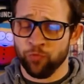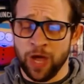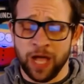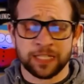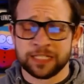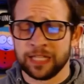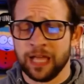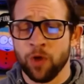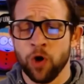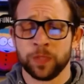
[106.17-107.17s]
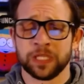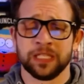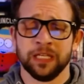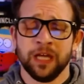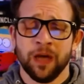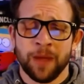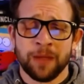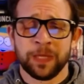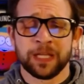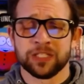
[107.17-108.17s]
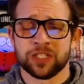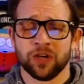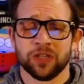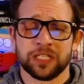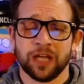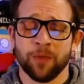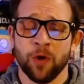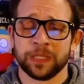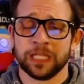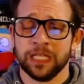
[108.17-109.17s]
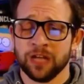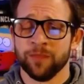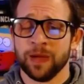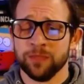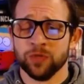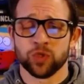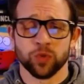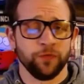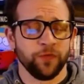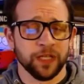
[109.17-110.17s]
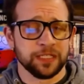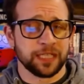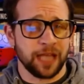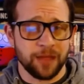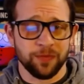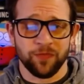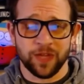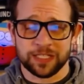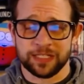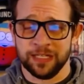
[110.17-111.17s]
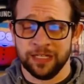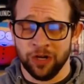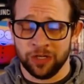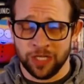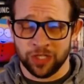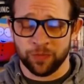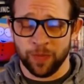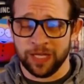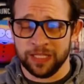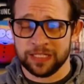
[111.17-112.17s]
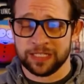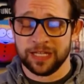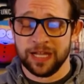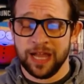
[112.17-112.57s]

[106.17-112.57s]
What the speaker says: honestly, I'm hoping, my big concerns here, I'm hoping that none of my mutual funds that I'm invested in are touched by this.